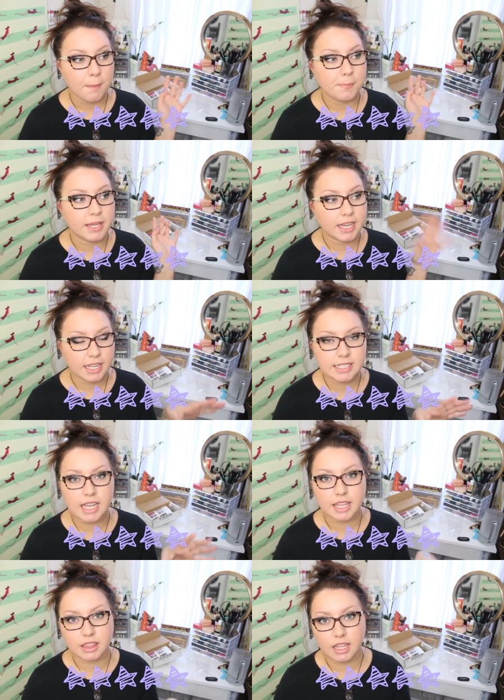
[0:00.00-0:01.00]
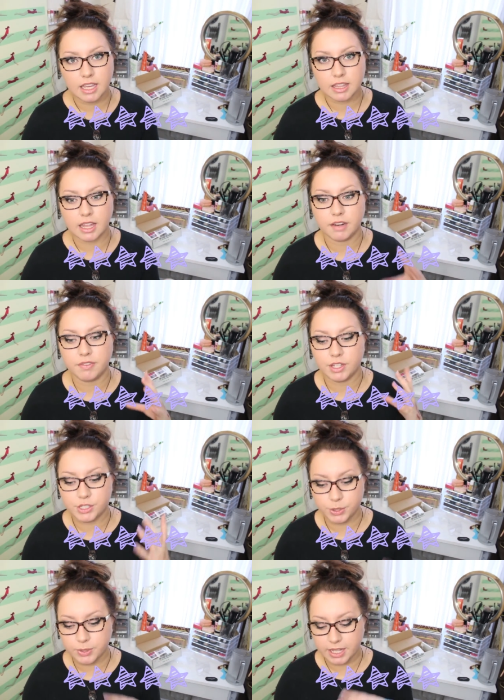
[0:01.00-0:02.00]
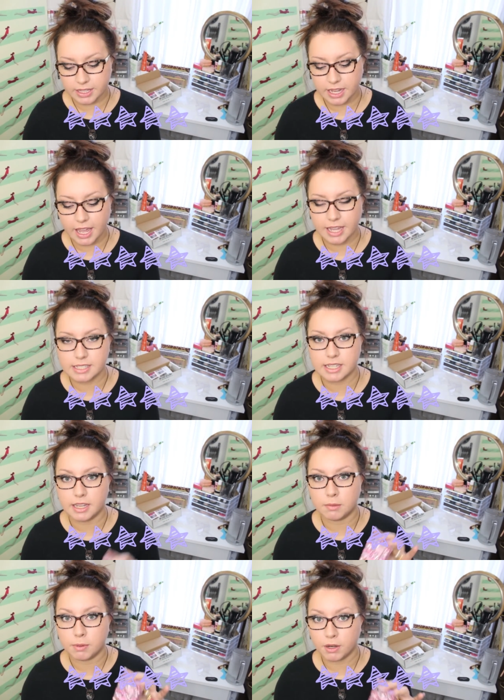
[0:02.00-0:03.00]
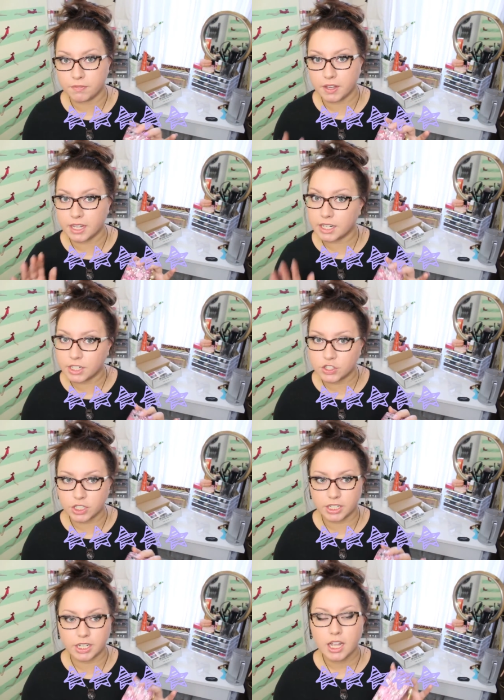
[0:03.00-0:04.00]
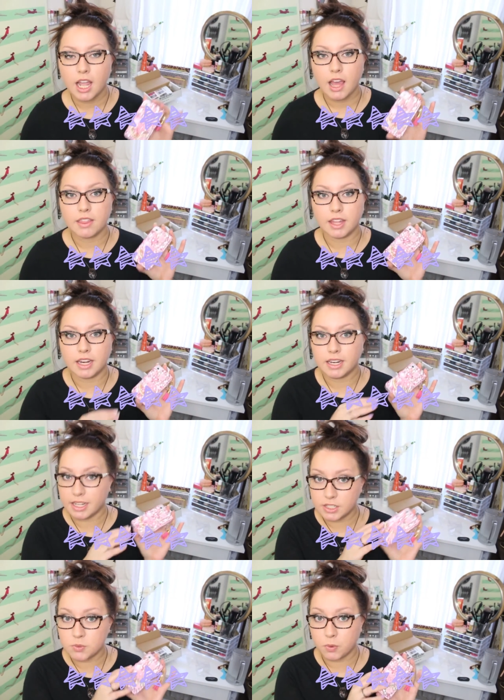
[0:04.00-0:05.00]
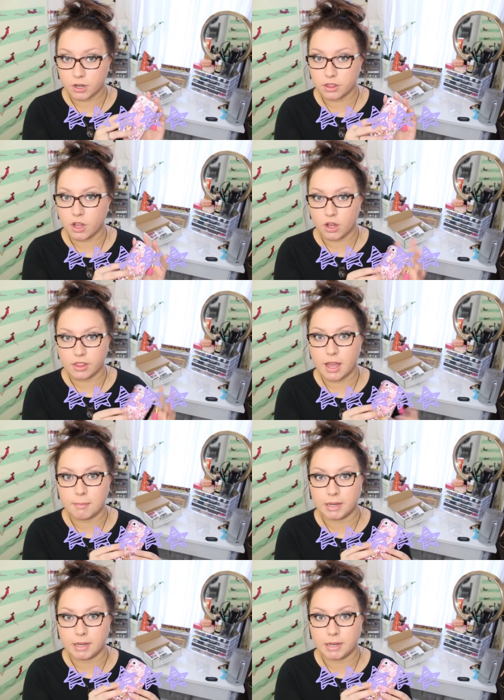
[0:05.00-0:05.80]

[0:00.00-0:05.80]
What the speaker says: because I think that if you do get the case in perfect condition, then it is worth all that